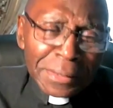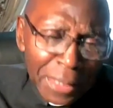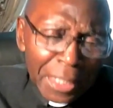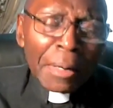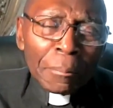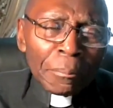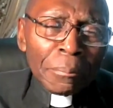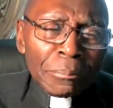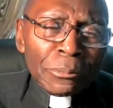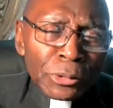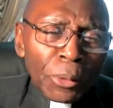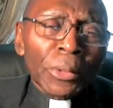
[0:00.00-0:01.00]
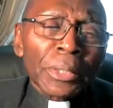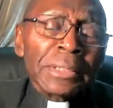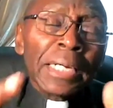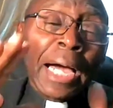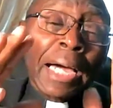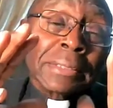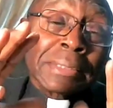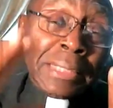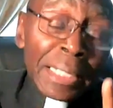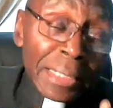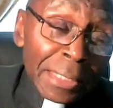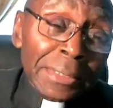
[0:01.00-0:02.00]
them. So he had
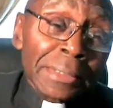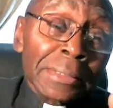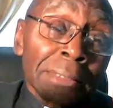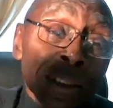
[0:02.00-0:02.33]
getting.